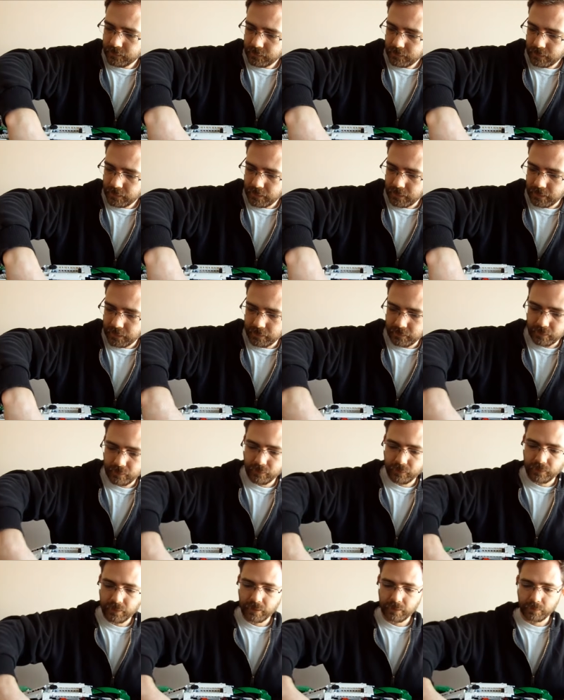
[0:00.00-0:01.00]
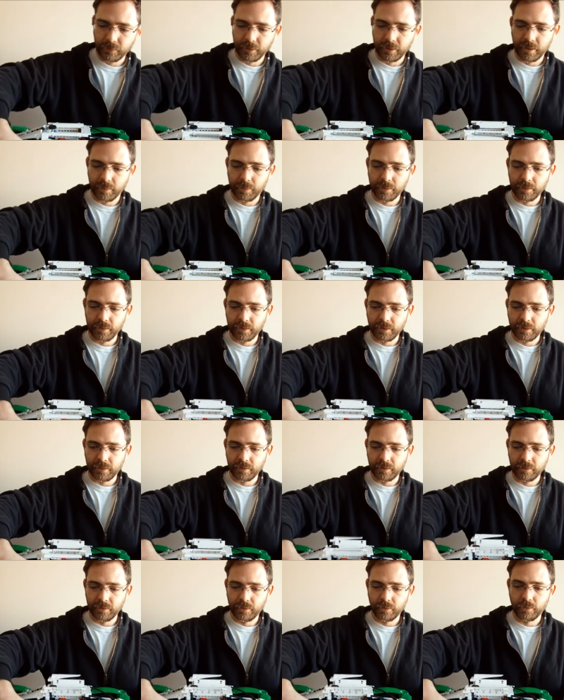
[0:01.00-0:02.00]
and different things will happen, like
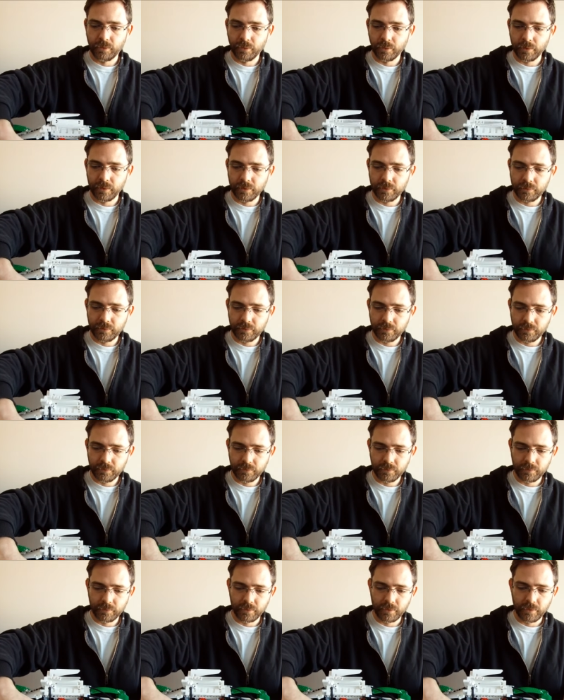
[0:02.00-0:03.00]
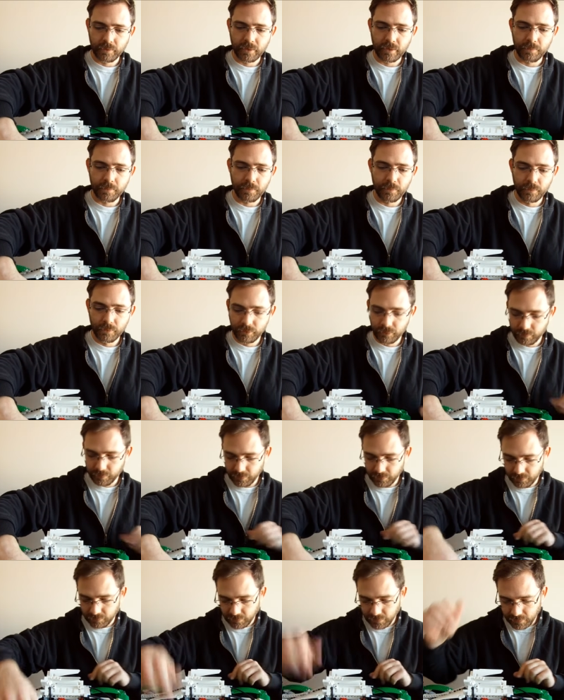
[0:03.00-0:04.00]
the doors go up, which is pretty
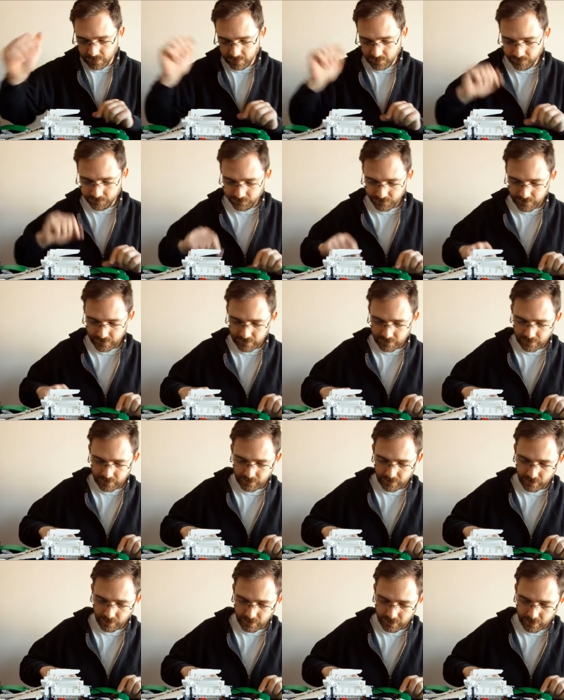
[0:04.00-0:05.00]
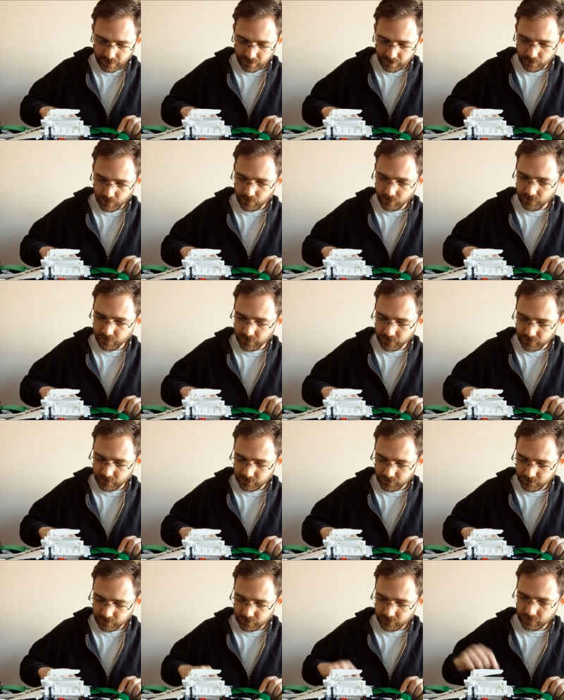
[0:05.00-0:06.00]
slick. Go ahead and move the
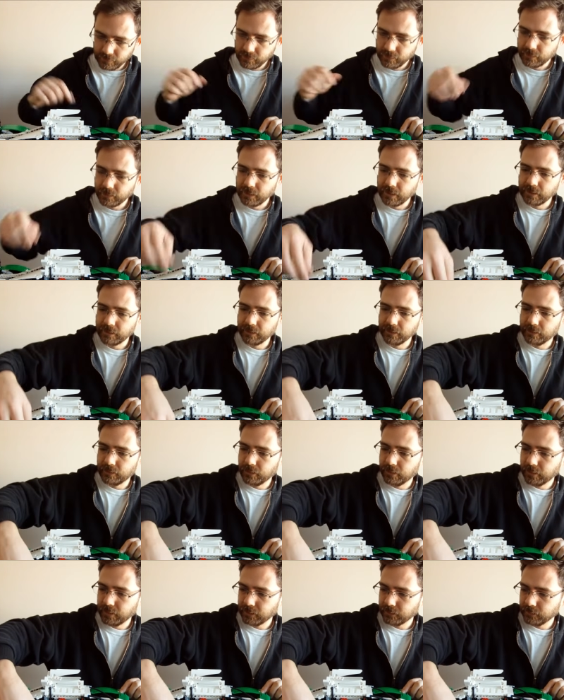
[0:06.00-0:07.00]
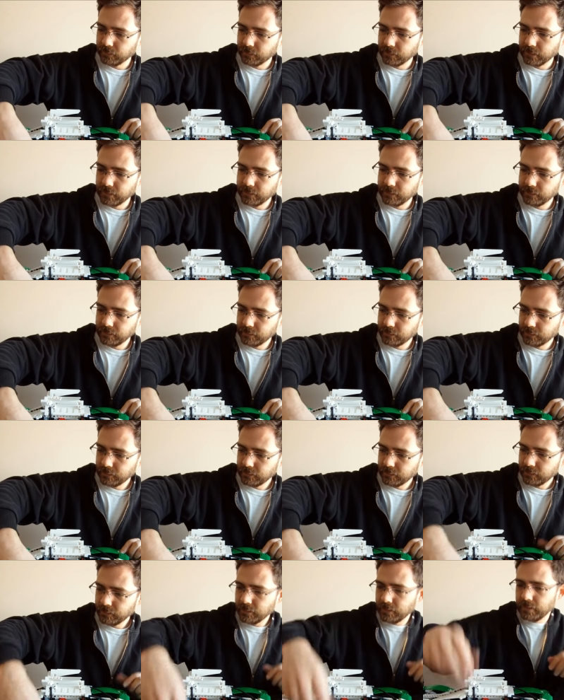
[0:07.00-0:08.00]
selector to the next one,
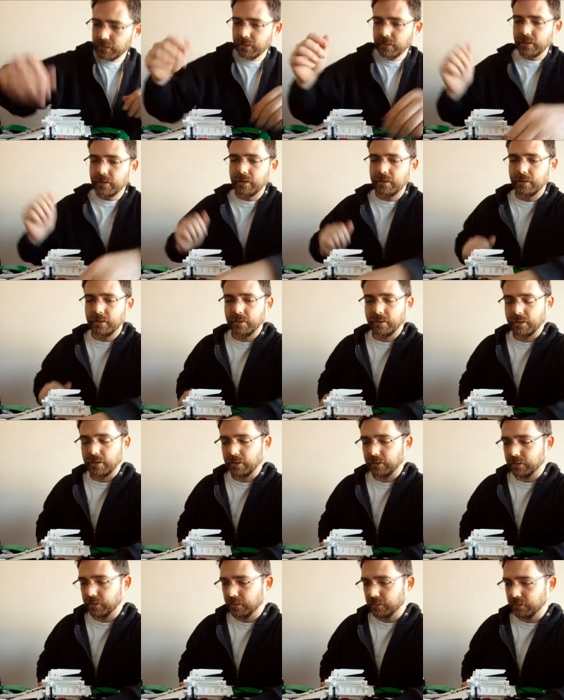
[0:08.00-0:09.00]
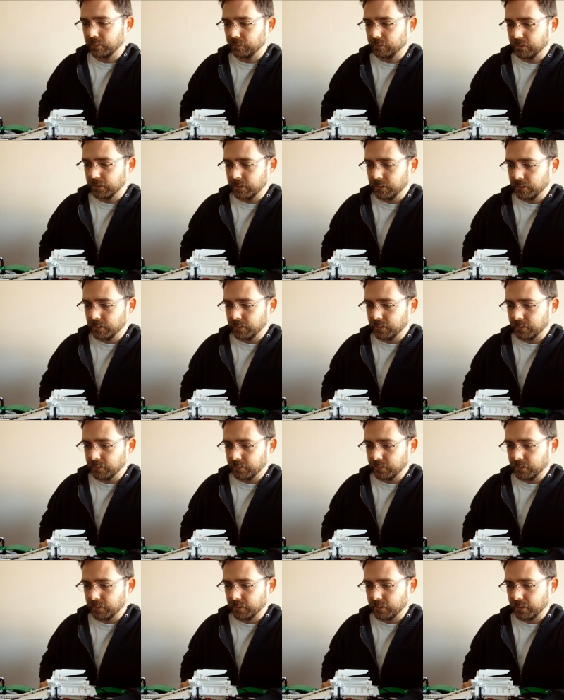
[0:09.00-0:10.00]
and then I think the rear
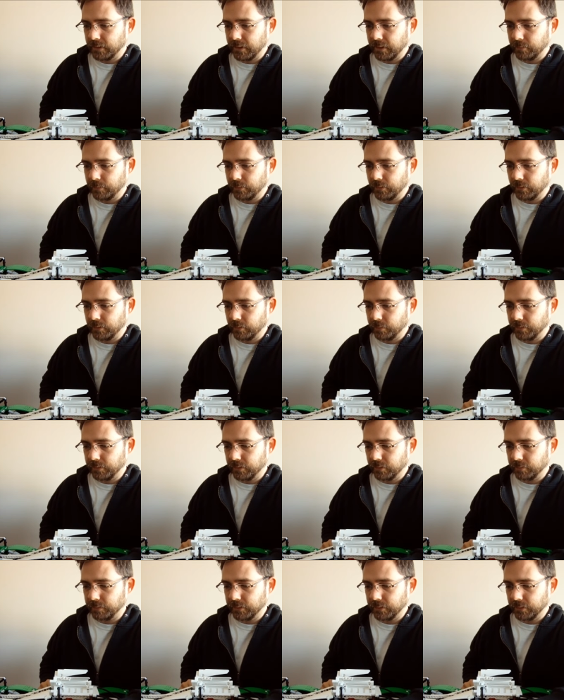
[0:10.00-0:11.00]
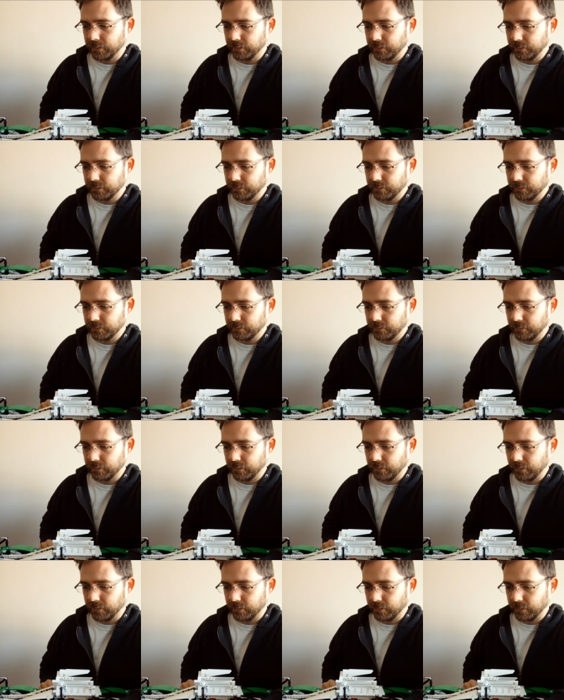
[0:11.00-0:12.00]
clam will open up here. Go the
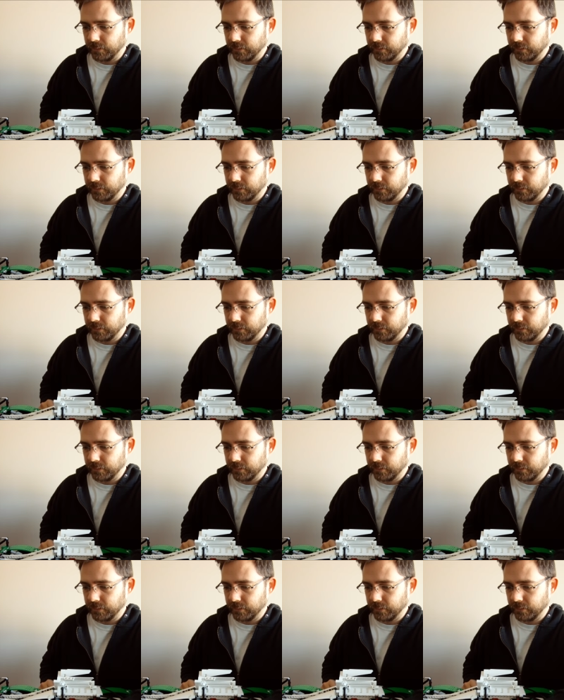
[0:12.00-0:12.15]
other way.